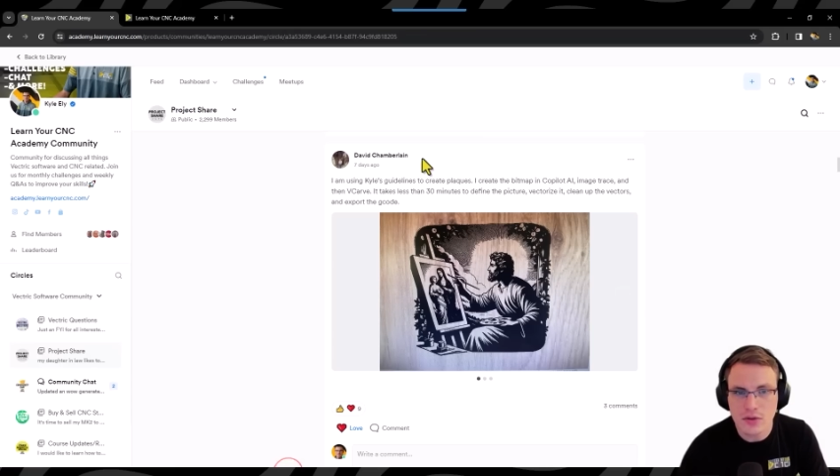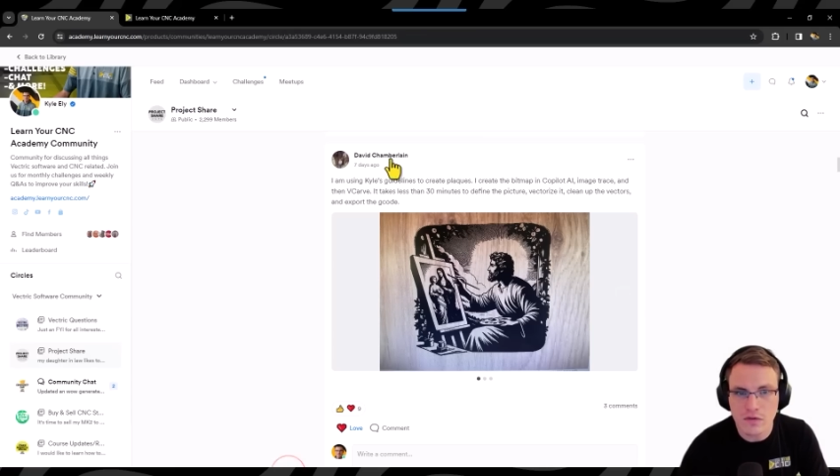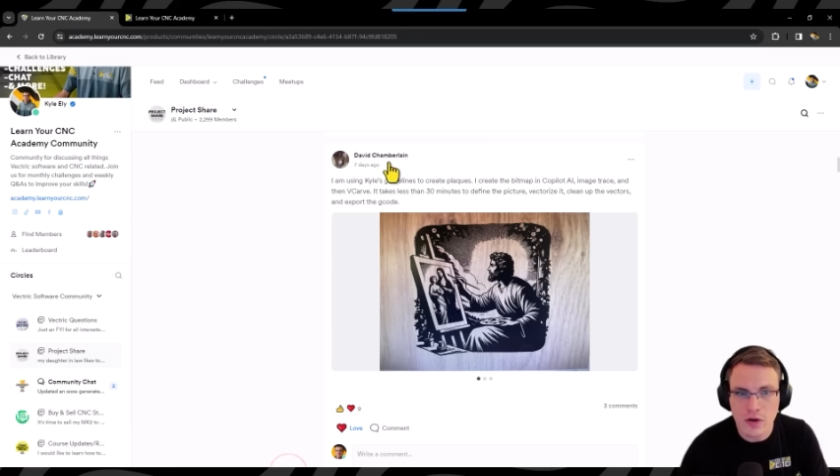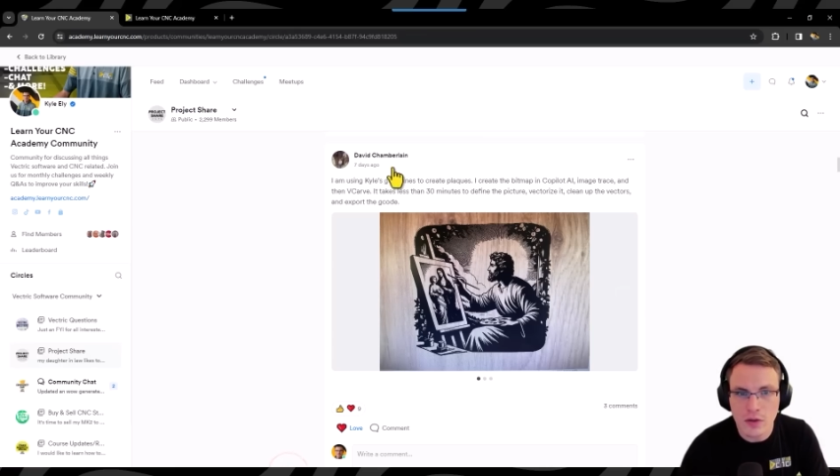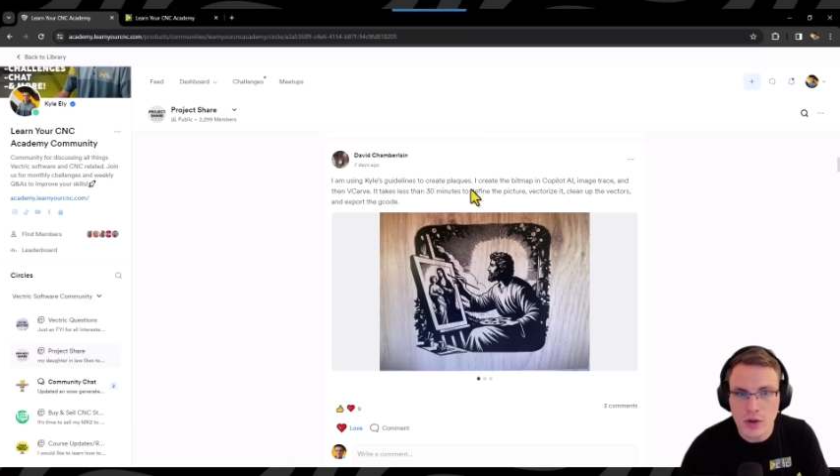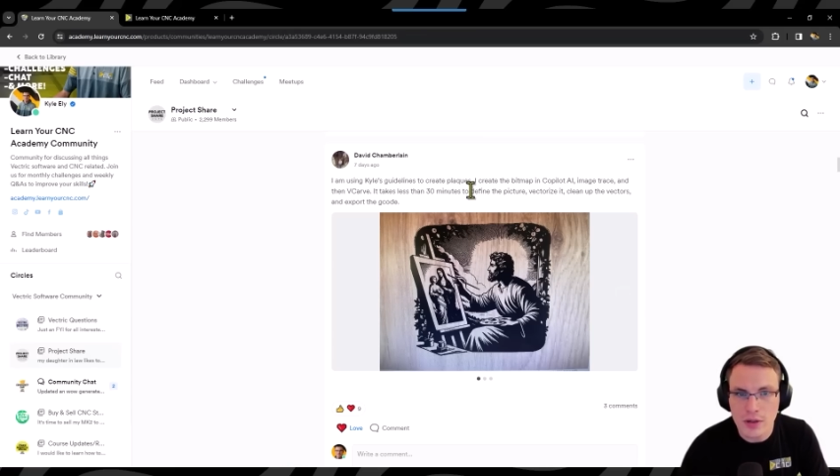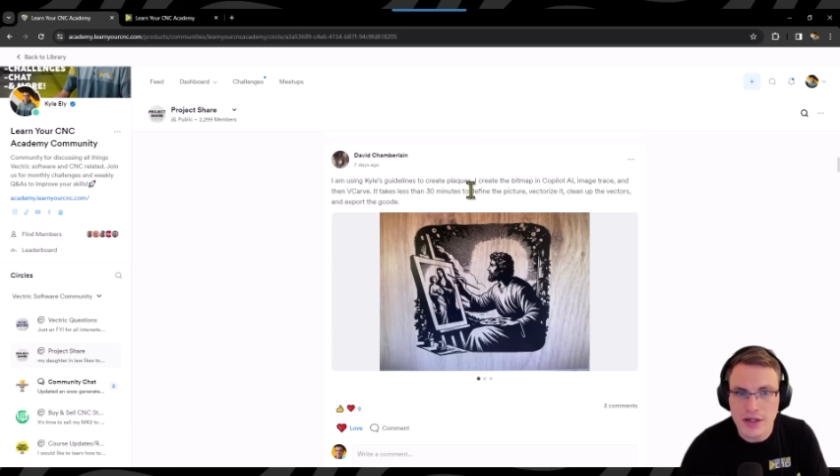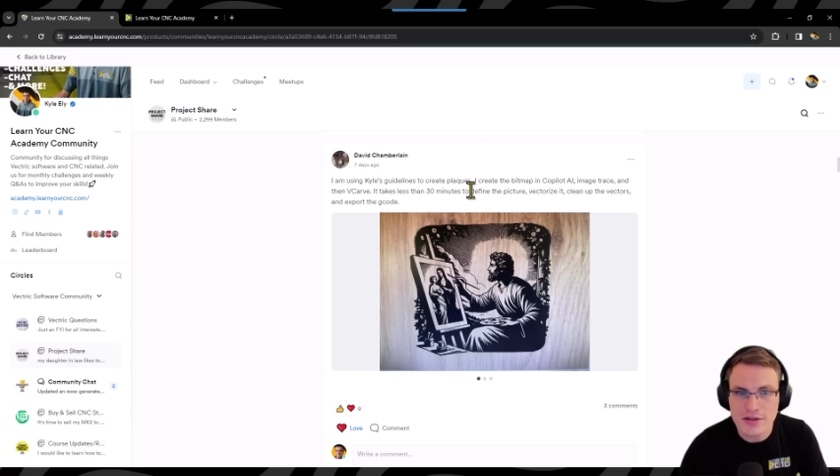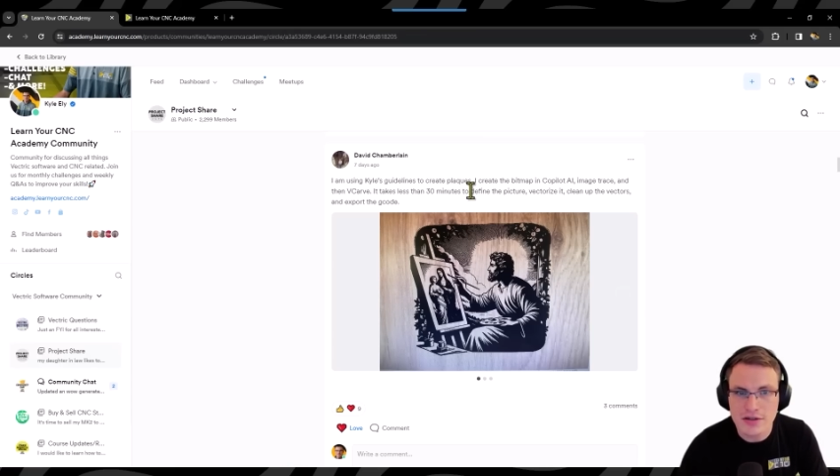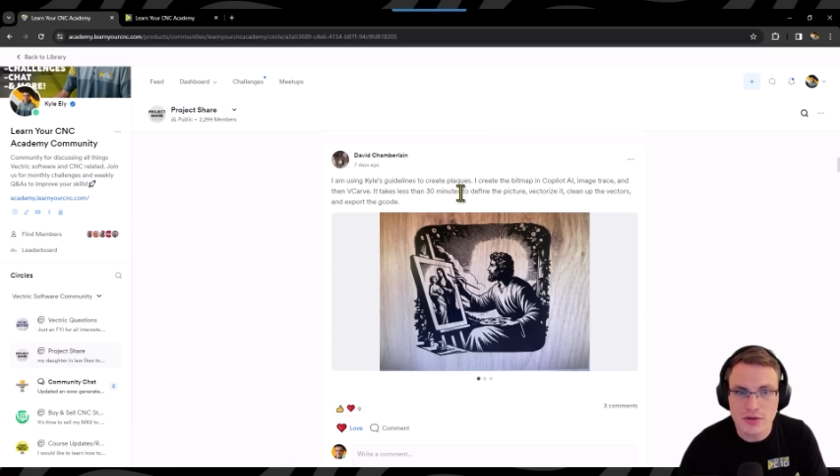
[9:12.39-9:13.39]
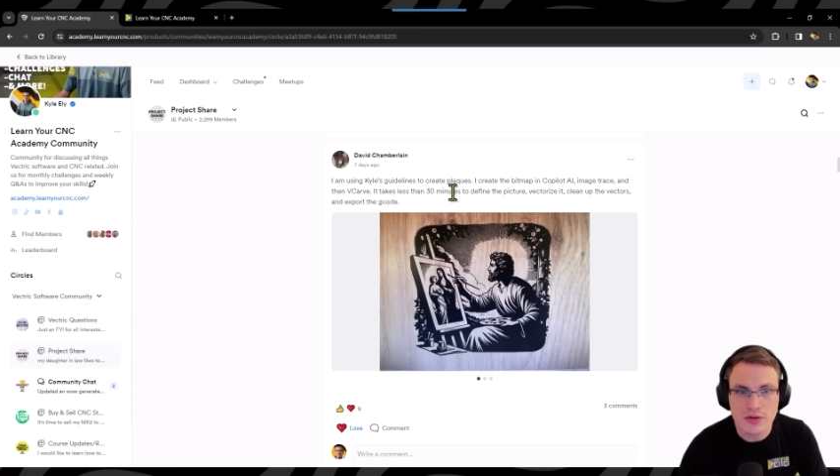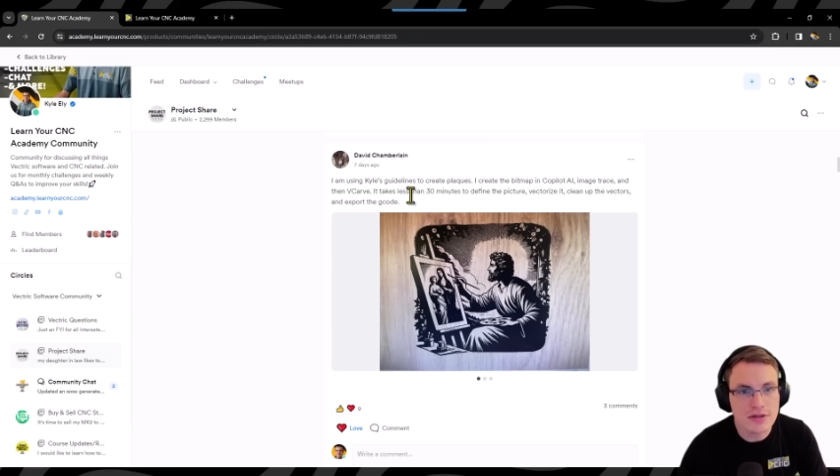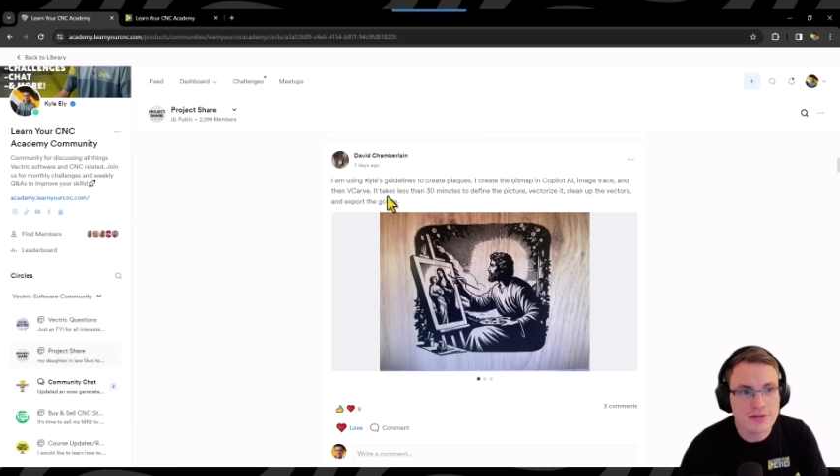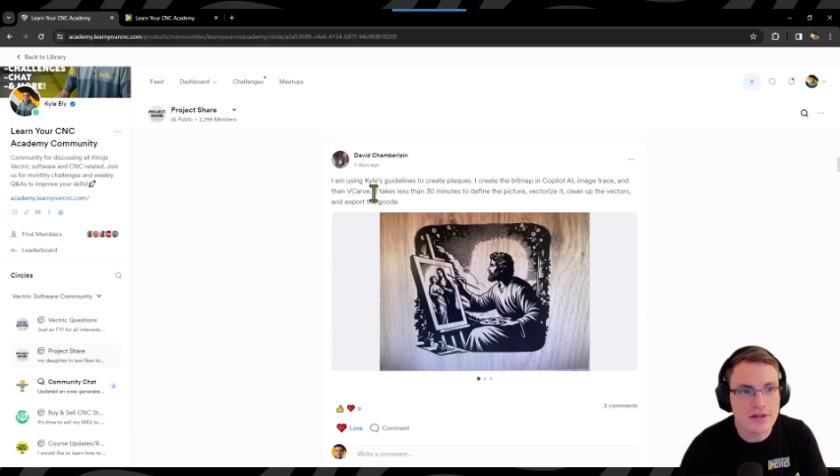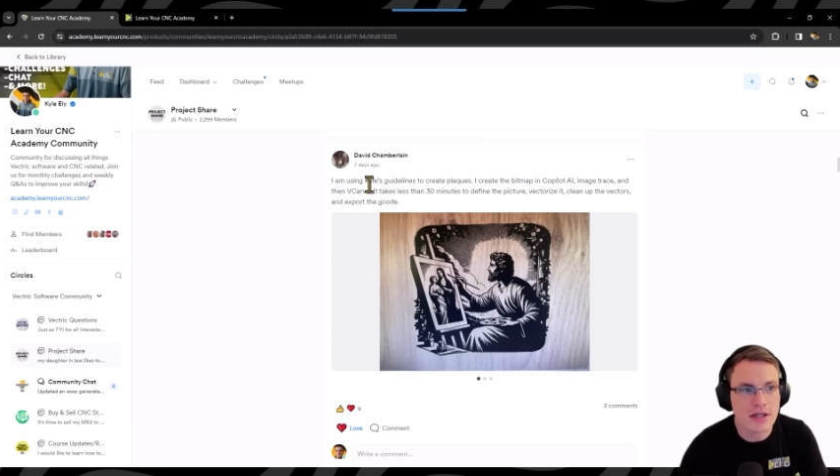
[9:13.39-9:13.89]
from one of my
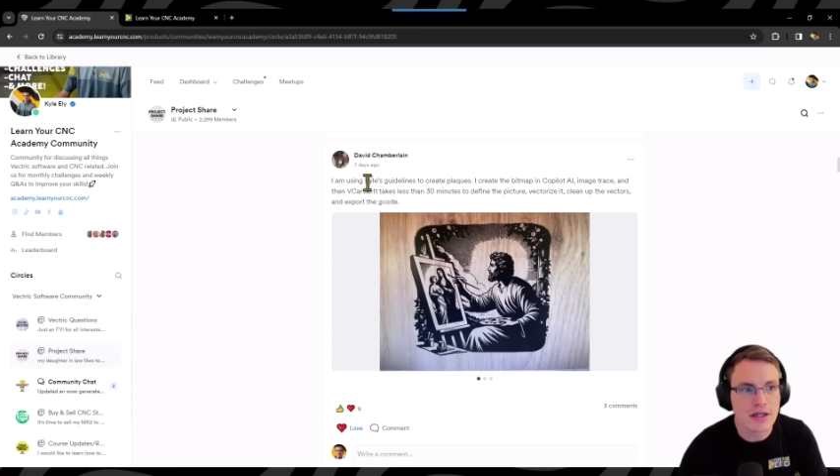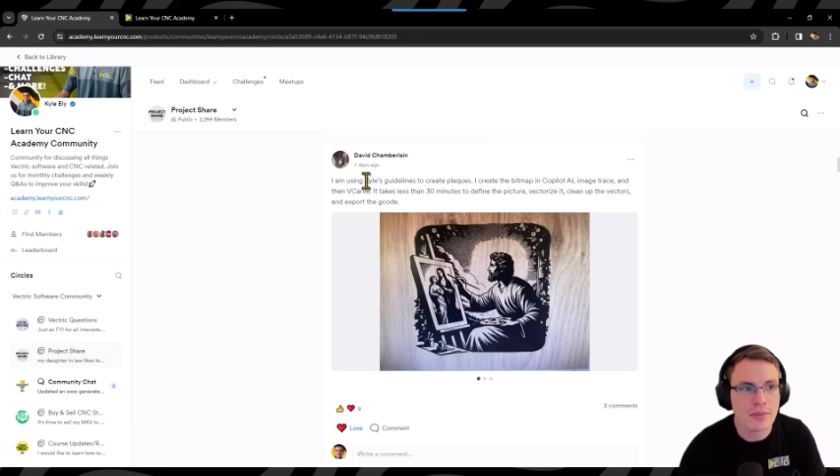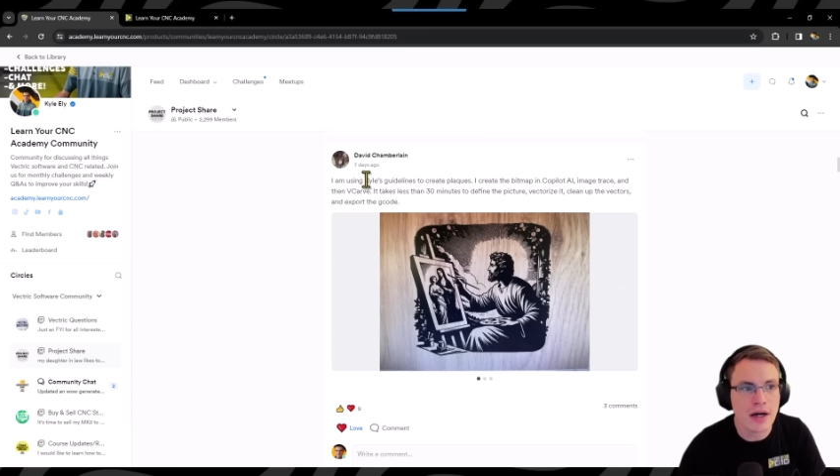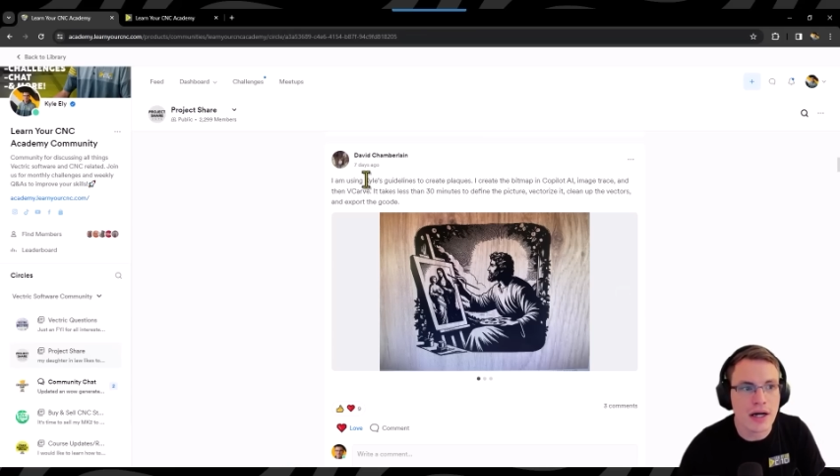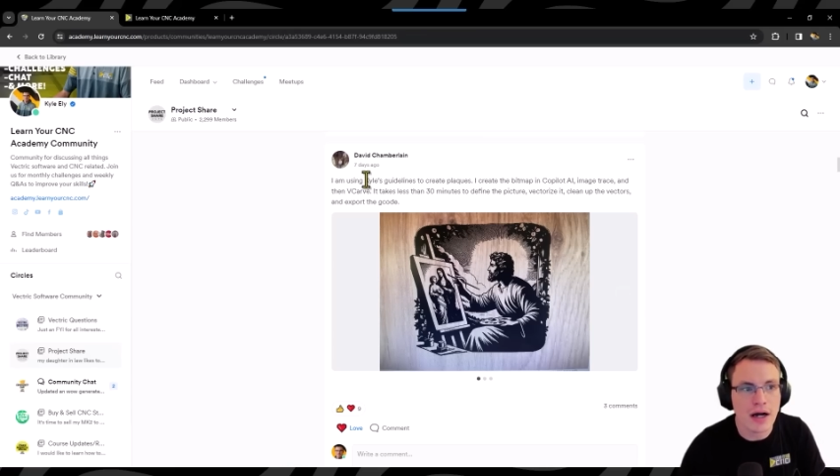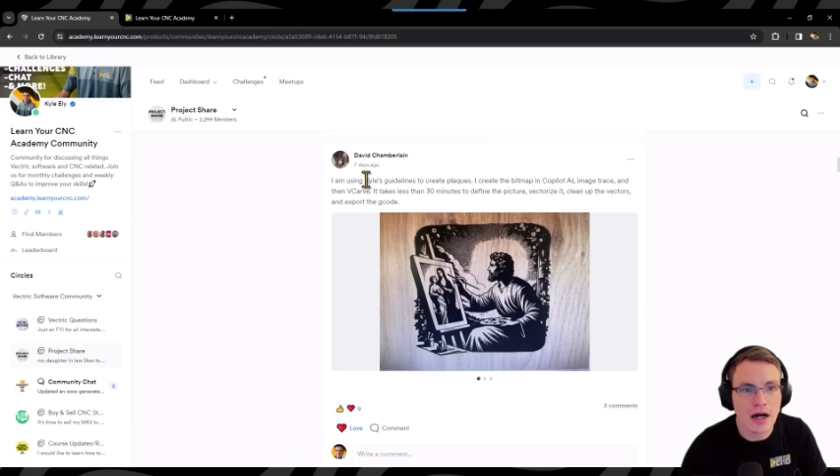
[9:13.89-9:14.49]
students in my